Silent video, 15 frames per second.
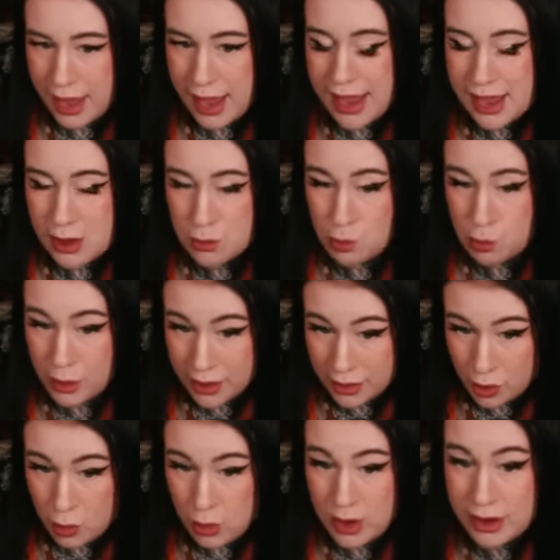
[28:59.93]
He
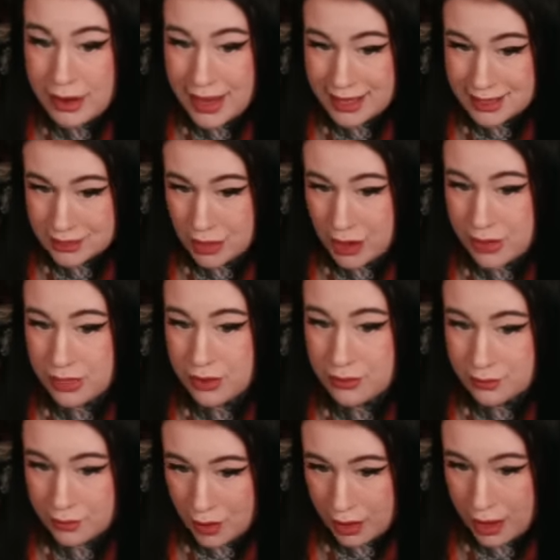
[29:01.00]
will gaslight the
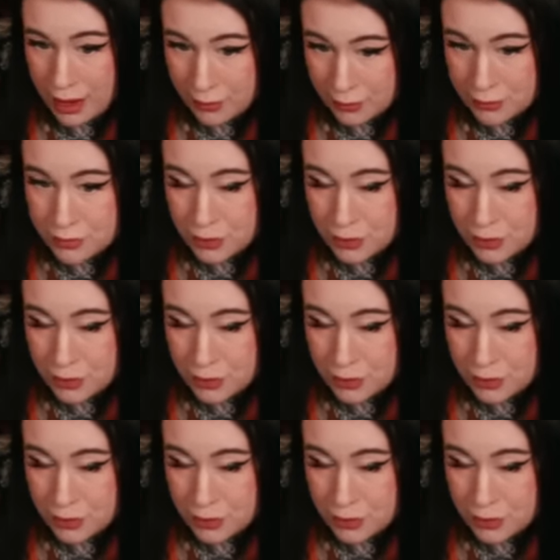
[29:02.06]
fuck out of